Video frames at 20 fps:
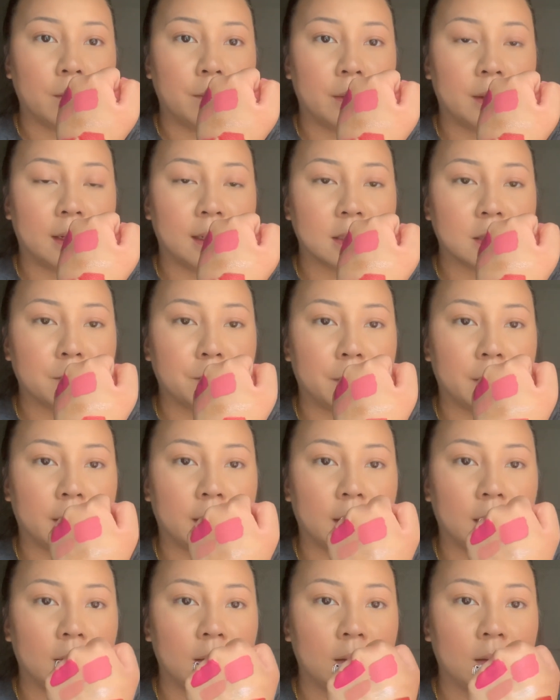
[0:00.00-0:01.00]
That's
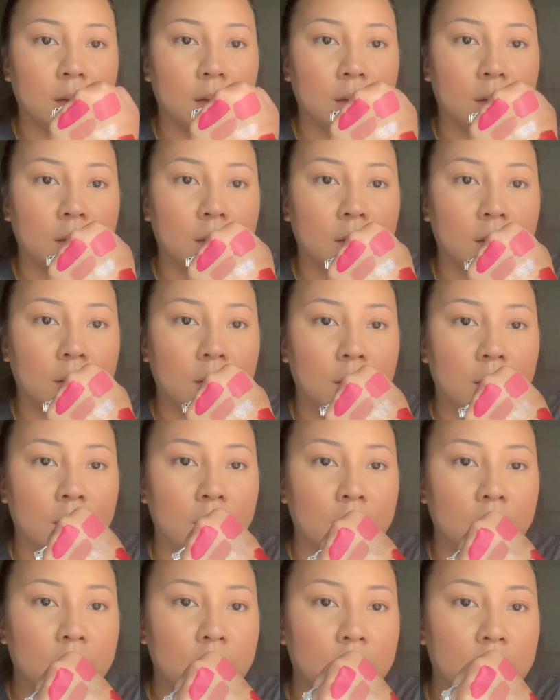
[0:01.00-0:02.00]
pretty.
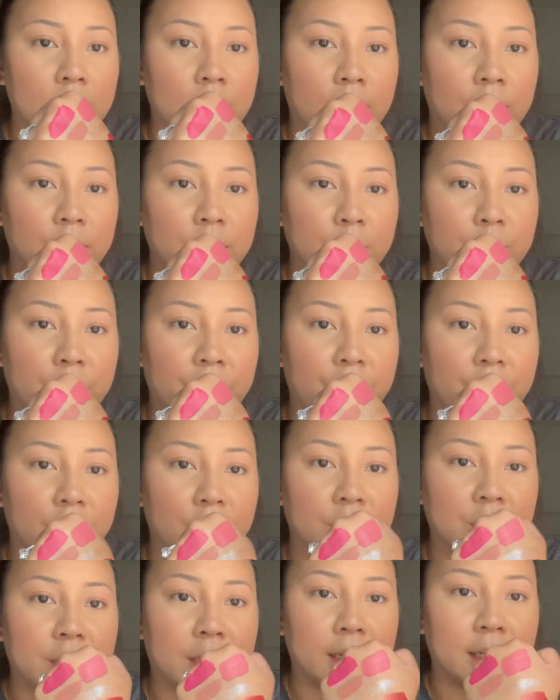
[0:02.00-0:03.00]
So that was before
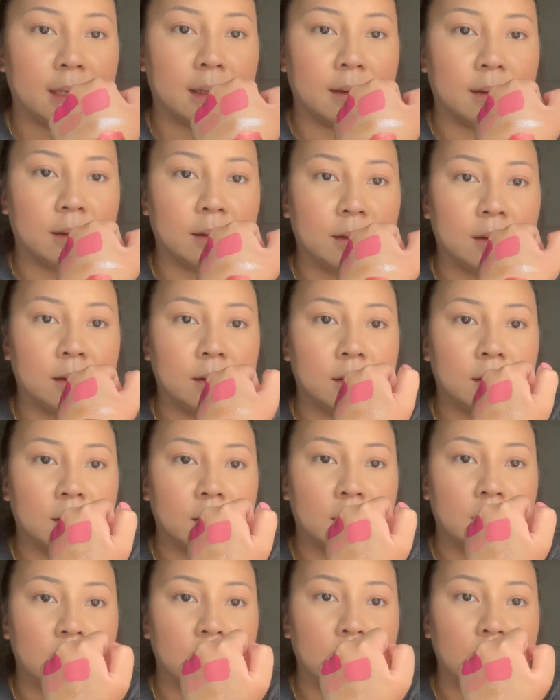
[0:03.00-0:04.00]
shaking.
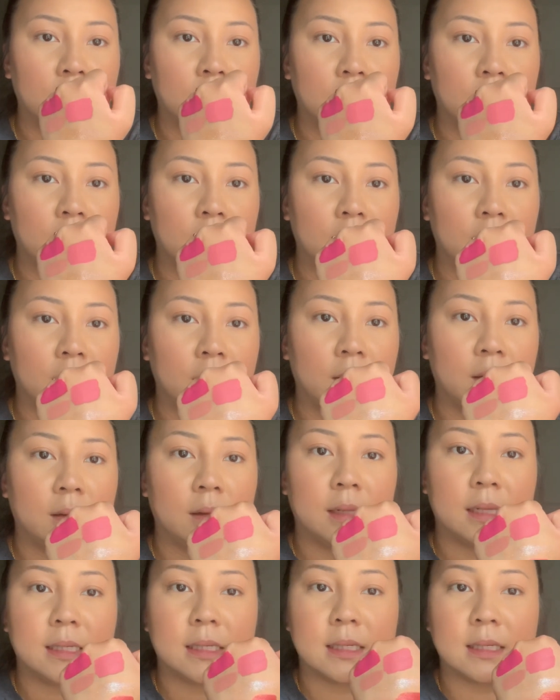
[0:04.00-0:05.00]

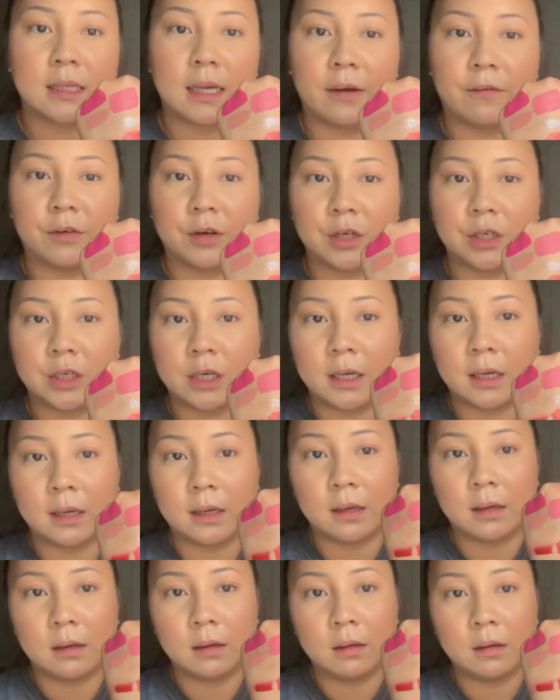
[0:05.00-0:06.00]
This is after
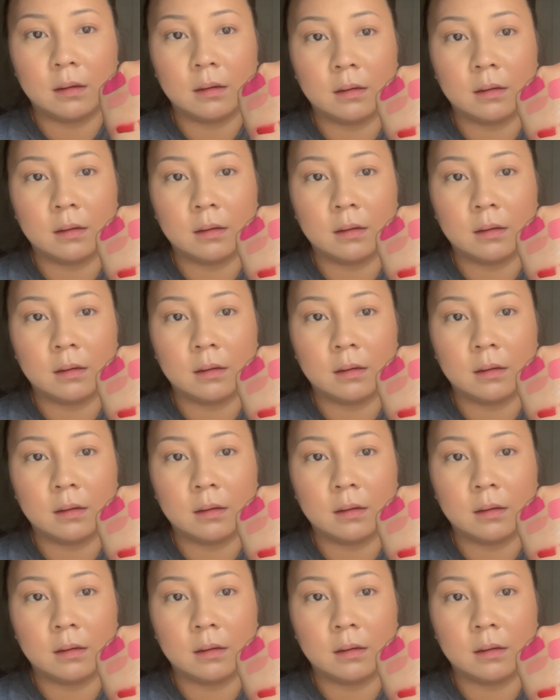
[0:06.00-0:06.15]
shaking.